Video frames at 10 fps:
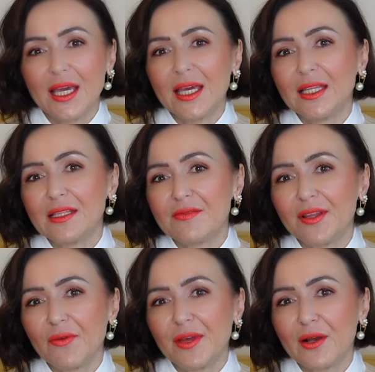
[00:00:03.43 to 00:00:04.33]
In this
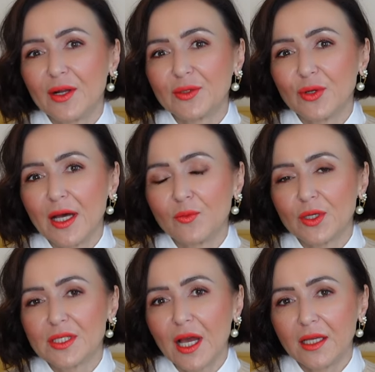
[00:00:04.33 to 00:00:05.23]
video, we are going to
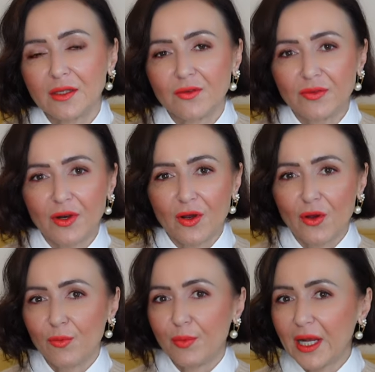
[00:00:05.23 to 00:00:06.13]
unbox items
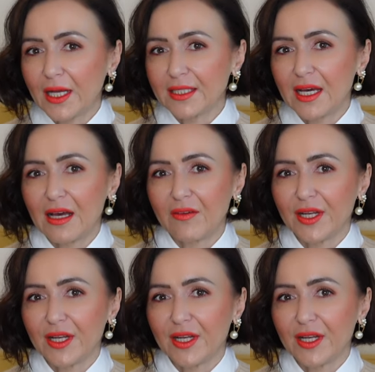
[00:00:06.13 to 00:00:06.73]
from Prada,